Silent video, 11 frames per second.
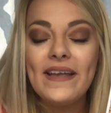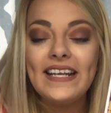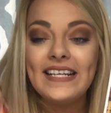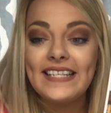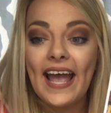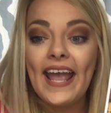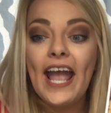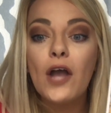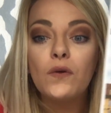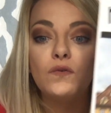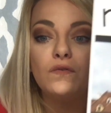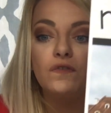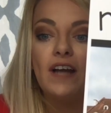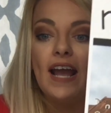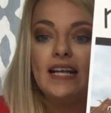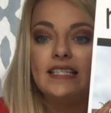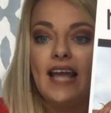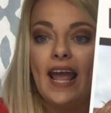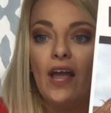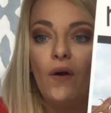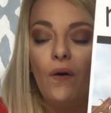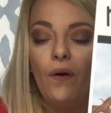It is a
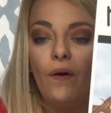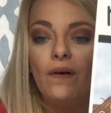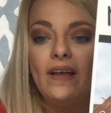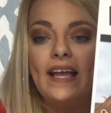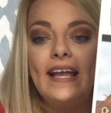rectangle.